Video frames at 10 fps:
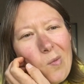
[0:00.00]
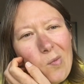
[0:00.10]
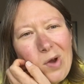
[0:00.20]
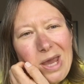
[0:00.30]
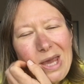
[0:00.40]

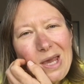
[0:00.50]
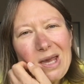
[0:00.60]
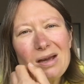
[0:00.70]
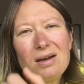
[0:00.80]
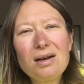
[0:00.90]
It
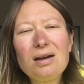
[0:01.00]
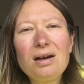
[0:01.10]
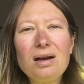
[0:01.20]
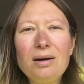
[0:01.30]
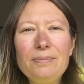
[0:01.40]

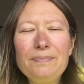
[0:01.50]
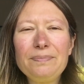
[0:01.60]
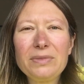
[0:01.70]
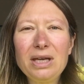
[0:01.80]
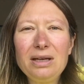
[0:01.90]

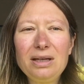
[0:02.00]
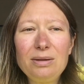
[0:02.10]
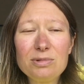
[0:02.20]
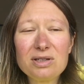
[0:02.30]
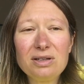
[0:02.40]

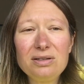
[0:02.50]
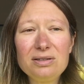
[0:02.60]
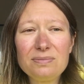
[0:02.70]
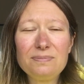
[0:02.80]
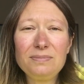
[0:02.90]
was a
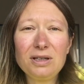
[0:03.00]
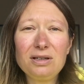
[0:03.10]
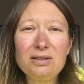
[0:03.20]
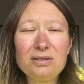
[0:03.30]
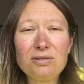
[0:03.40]

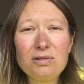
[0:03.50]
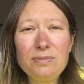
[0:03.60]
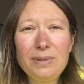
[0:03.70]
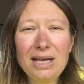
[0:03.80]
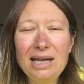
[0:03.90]
good
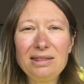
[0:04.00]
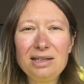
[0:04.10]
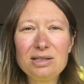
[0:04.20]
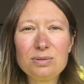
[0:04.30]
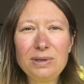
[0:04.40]
group again
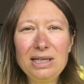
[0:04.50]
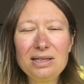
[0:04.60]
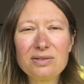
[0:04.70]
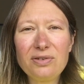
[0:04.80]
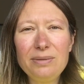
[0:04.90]
this week.
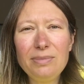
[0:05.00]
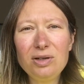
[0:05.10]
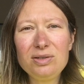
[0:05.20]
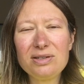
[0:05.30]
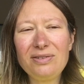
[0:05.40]
It's very
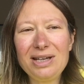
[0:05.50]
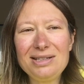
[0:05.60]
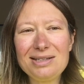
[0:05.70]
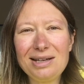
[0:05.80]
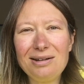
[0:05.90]

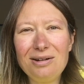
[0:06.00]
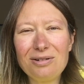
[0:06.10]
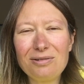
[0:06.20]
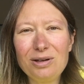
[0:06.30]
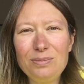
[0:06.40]
motivating, our
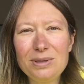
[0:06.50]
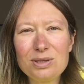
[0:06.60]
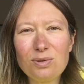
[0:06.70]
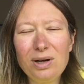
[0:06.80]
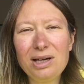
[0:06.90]
group. It's
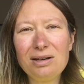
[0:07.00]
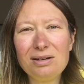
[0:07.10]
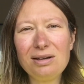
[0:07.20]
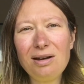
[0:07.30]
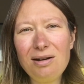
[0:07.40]
quite a good
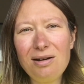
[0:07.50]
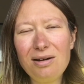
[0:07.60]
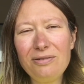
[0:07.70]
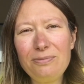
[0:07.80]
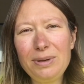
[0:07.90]

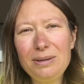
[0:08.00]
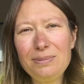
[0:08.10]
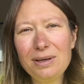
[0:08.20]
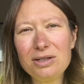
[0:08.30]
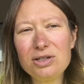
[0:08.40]
laugh.
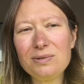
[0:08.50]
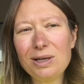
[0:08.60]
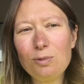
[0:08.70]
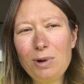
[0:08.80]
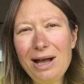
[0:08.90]
People are
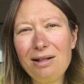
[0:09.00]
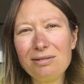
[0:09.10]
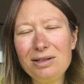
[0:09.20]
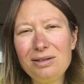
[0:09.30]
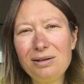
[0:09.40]
doing well.
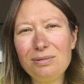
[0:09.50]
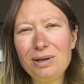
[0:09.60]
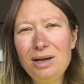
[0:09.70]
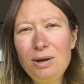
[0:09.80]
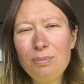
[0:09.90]
You
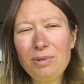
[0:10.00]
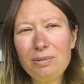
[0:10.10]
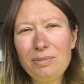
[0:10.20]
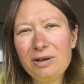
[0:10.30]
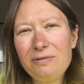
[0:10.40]
know,
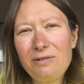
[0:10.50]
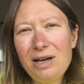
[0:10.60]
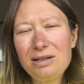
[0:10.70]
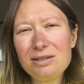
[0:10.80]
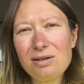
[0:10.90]
my
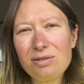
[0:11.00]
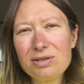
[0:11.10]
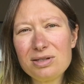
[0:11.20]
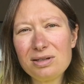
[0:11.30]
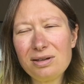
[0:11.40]
friend
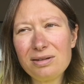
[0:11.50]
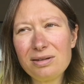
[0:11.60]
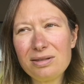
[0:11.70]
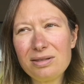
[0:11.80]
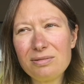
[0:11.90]
lost another
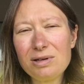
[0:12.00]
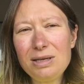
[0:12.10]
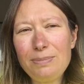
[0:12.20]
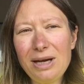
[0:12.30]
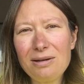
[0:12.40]

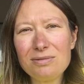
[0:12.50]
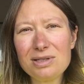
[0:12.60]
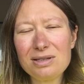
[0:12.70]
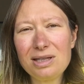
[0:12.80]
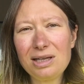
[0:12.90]
£3,
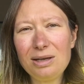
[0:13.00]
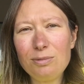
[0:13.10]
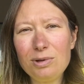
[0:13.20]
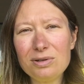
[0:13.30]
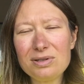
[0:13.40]
I think it
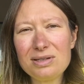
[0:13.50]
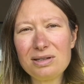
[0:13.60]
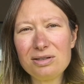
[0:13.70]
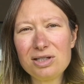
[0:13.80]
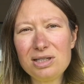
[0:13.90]
was.
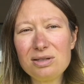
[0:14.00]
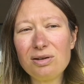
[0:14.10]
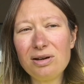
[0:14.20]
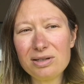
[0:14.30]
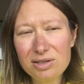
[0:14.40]
So she's
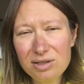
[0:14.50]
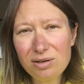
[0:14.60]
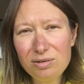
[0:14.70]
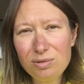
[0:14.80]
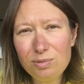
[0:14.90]
got her
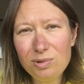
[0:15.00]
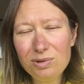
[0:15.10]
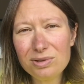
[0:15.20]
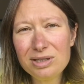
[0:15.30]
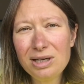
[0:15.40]
stone
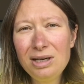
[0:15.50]
award.